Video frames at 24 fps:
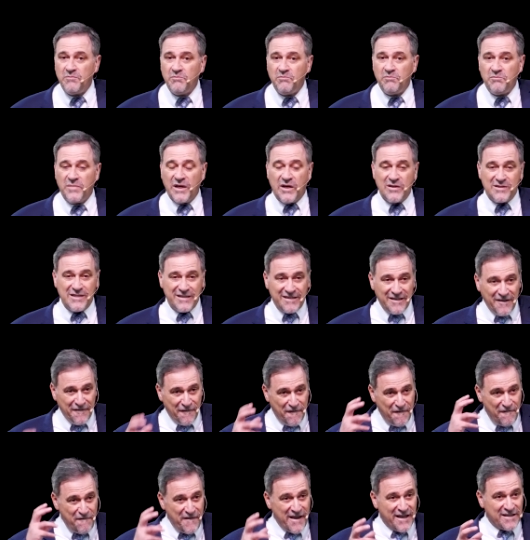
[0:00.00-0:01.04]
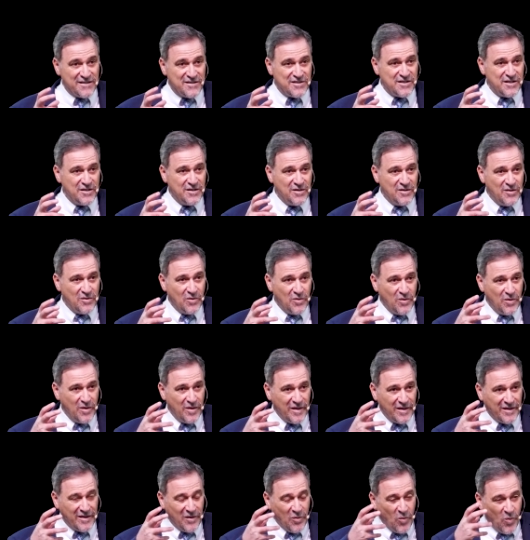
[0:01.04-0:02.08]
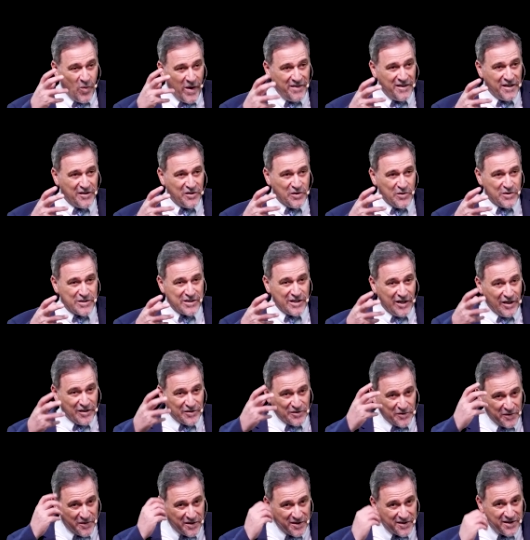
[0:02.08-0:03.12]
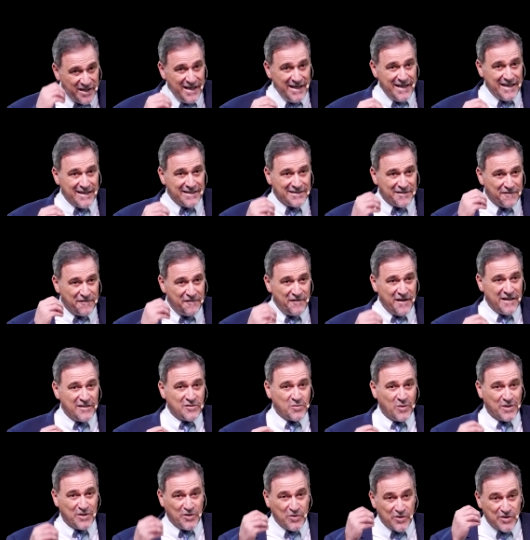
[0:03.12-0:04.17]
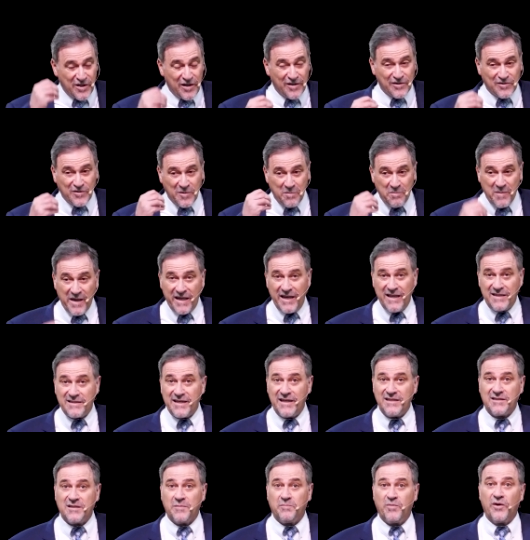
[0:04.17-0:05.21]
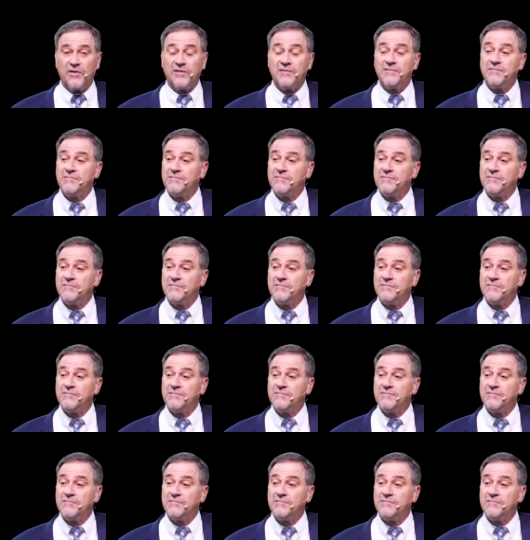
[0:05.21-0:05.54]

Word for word: because it affects the way that you start to think, it affects what you start to meditate upon.